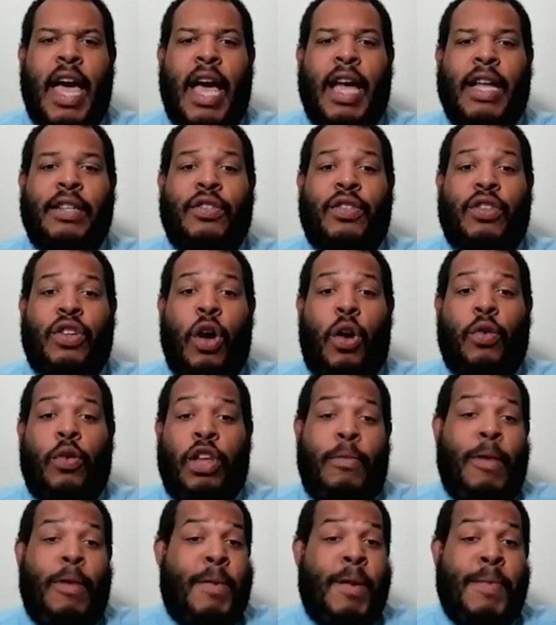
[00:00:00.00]
And so
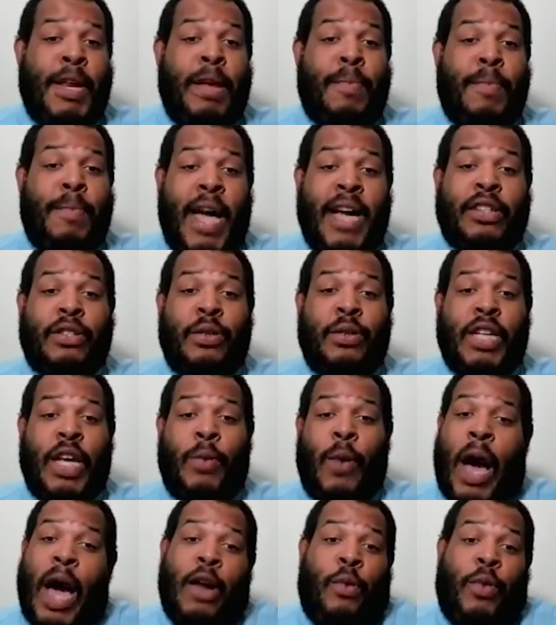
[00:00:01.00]
there may be many banks who say,
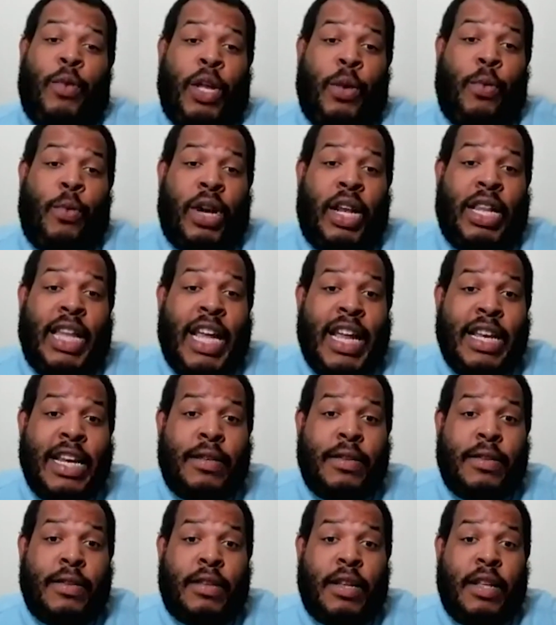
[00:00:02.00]
well, I don't really want to
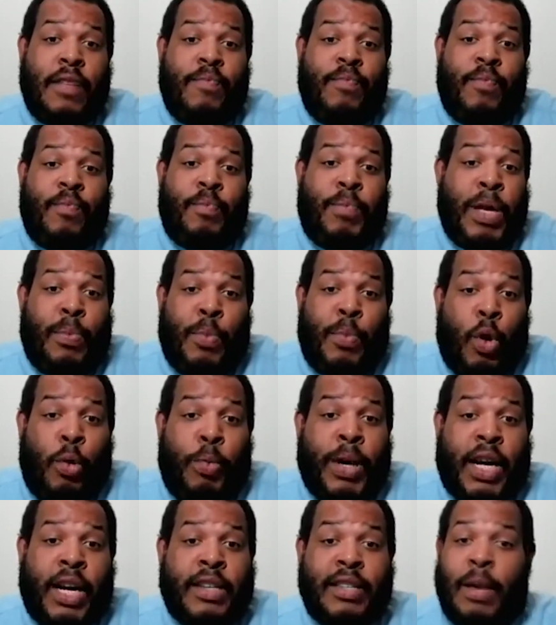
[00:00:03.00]
lend to people
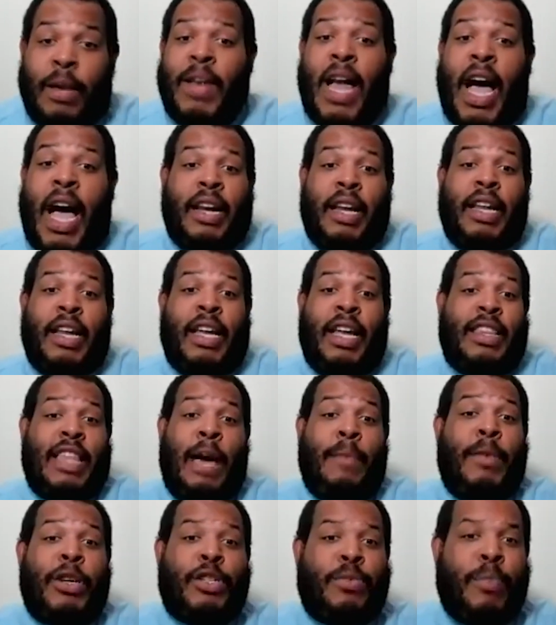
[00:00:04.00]
because I'm not going to get
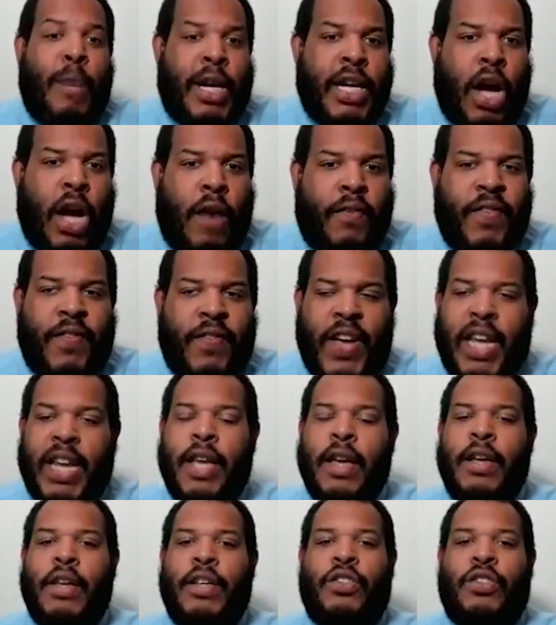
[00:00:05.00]
that much money off of it.